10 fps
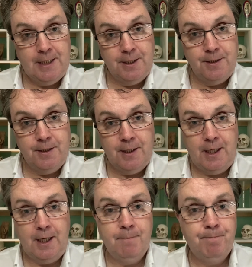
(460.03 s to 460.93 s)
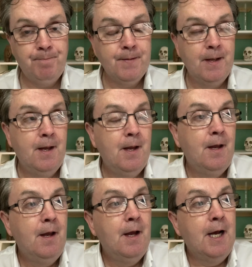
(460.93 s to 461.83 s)
in the day.
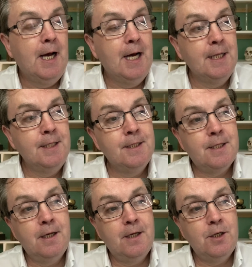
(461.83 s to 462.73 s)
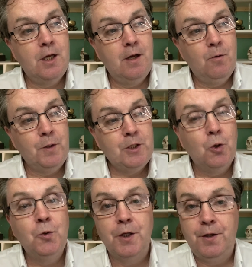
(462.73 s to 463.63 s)
And we
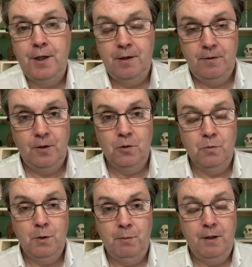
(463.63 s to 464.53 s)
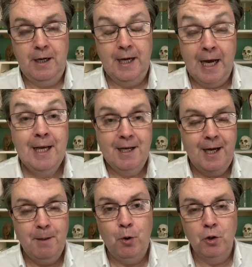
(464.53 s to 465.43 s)
told her that
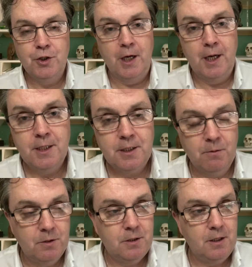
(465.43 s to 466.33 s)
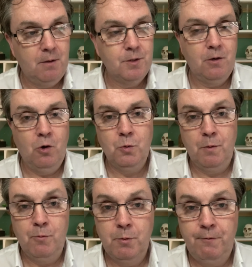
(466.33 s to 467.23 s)
I apologised. It was an
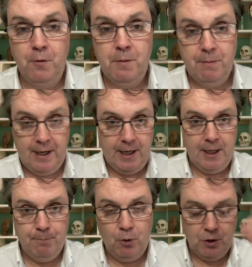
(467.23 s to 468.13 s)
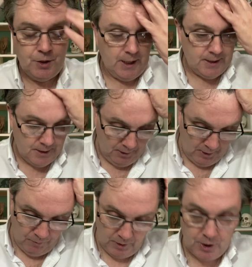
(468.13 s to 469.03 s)
awkward moment for me, but I apologised and said,
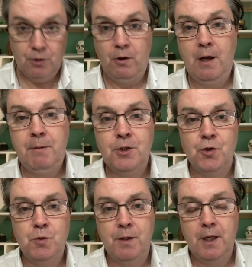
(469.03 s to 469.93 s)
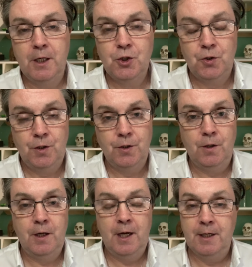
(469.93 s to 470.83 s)
look, I'm really sorry. I made a judgment and I shouldn't have
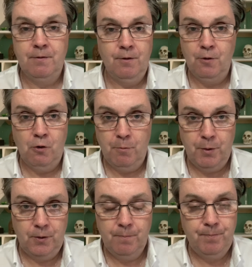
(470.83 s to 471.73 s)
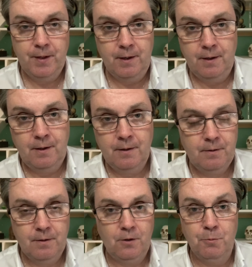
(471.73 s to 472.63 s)
done, and I hadn't thought about
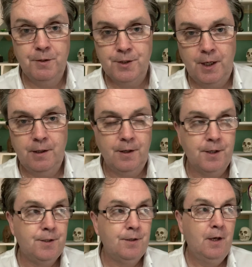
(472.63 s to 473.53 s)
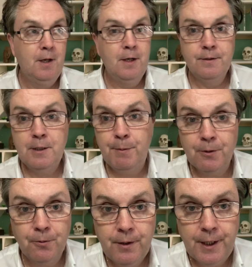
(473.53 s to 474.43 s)
the human side of this.
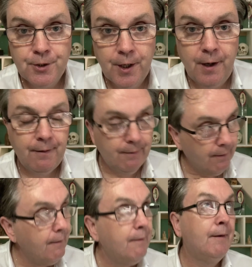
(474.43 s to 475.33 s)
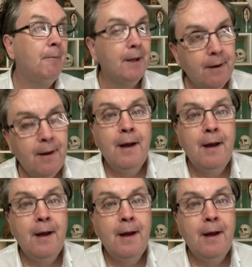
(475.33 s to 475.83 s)
Typical HR, anyway.